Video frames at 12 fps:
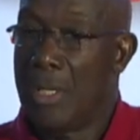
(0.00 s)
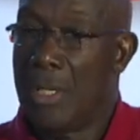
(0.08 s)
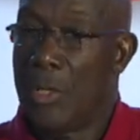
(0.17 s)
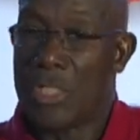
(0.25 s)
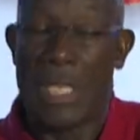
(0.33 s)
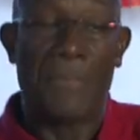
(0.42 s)

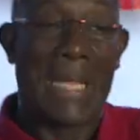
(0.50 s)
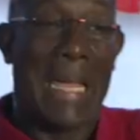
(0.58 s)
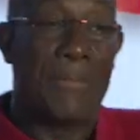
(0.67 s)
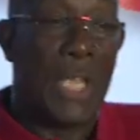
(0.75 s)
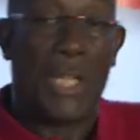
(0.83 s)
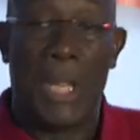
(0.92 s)
Sometimes
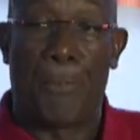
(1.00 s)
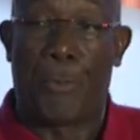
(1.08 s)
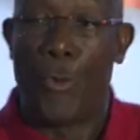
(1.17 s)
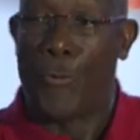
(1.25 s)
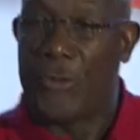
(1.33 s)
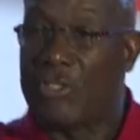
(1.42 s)
the
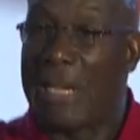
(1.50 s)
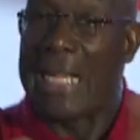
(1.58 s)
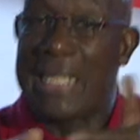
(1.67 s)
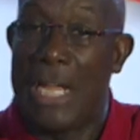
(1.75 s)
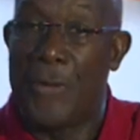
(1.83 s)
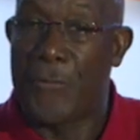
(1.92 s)
proof is right
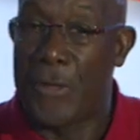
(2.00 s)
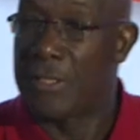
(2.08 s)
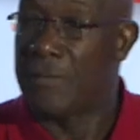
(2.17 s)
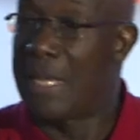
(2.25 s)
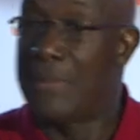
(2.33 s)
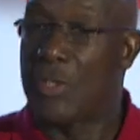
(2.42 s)
there in front of
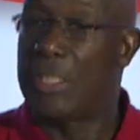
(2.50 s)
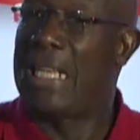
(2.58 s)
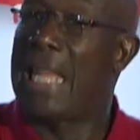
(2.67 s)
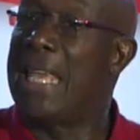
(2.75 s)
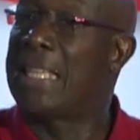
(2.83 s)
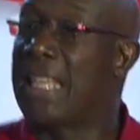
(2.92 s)
them, so the
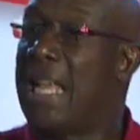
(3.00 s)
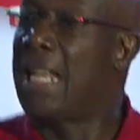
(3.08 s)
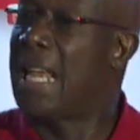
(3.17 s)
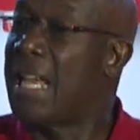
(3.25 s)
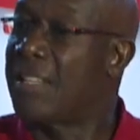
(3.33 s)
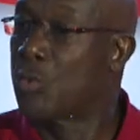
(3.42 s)
lie can't
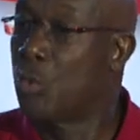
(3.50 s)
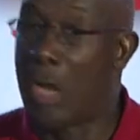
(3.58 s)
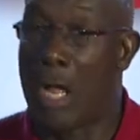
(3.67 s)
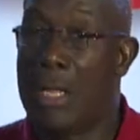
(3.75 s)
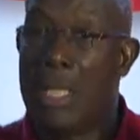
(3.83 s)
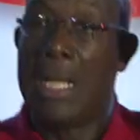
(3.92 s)
last too
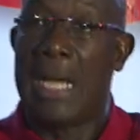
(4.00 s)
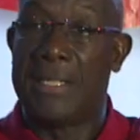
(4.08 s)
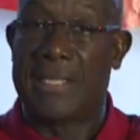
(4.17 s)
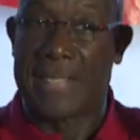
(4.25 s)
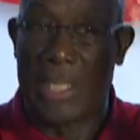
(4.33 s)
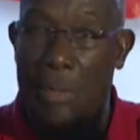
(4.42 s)
long, and they
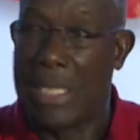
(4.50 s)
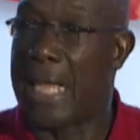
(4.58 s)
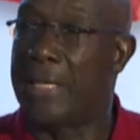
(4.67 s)
still would lie.